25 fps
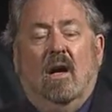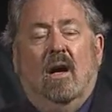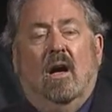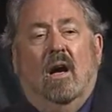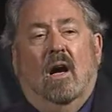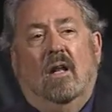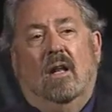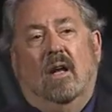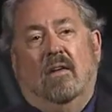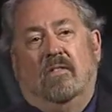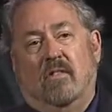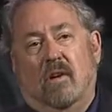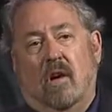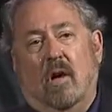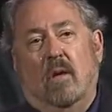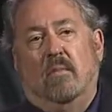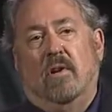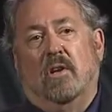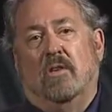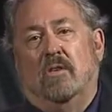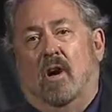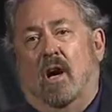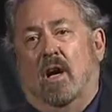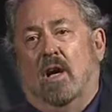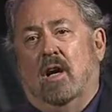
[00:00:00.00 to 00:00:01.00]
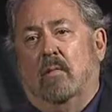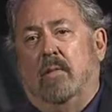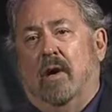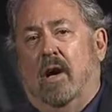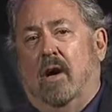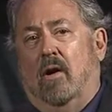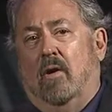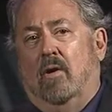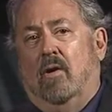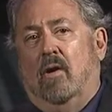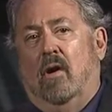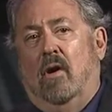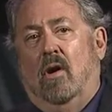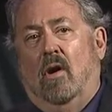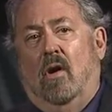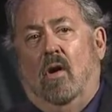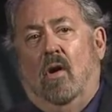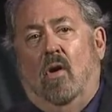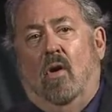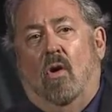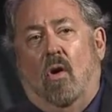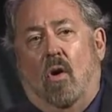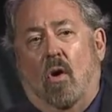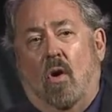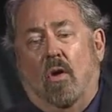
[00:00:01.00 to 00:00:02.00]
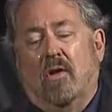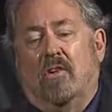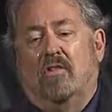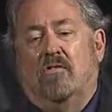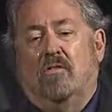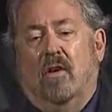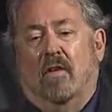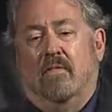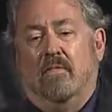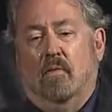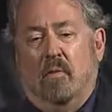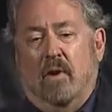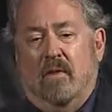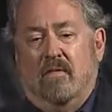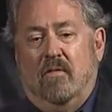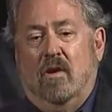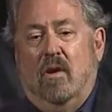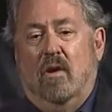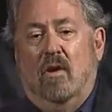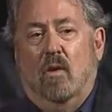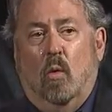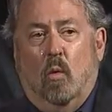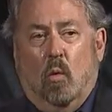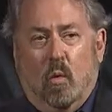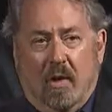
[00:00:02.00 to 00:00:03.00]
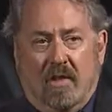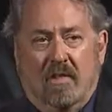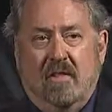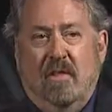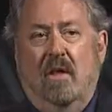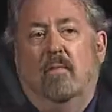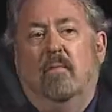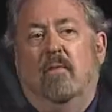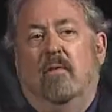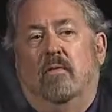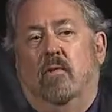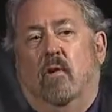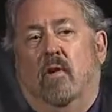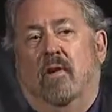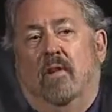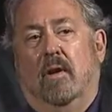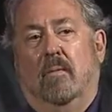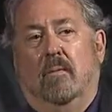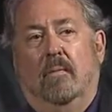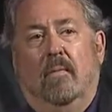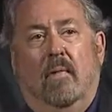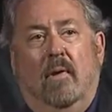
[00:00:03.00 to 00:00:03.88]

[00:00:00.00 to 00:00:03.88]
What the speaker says: and they've come to talk about all the stuff that we've done with them and for them.